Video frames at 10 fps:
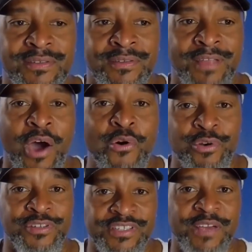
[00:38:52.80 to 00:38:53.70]

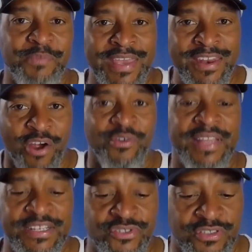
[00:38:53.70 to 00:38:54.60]
ownership in our
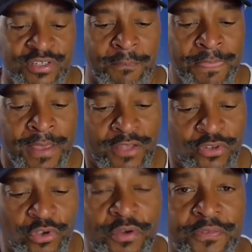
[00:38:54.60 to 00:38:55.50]
relationship.
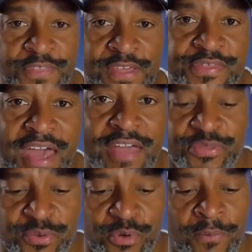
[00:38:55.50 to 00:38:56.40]
So you don't think that
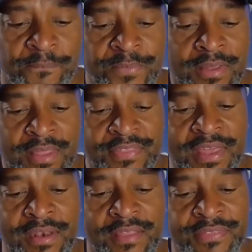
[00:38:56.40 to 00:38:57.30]
through. And
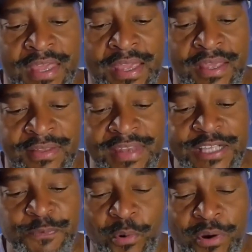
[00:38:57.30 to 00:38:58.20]
then the
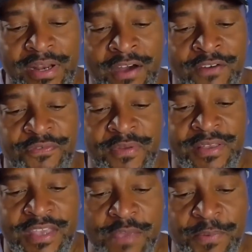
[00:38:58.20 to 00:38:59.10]
next point of
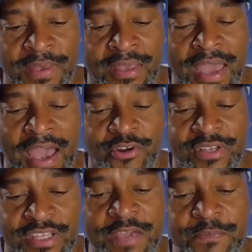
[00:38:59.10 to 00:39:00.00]
how to
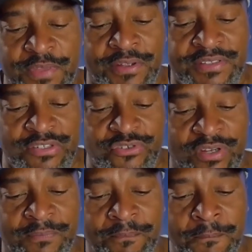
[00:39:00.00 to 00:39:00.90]
keep their
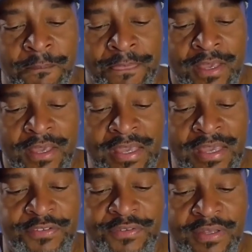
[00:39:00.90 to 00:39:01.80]
attention
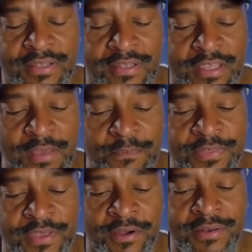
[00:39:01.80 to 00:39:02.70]
is keep
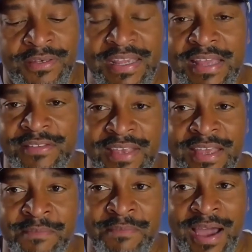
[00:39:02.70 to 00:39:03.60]
their needs
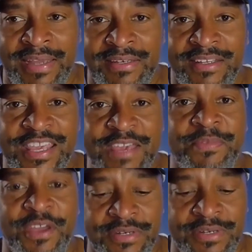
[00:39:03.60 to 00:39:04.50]
in mind. Keep
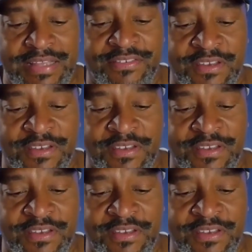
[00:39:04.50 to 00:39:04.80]
their needs in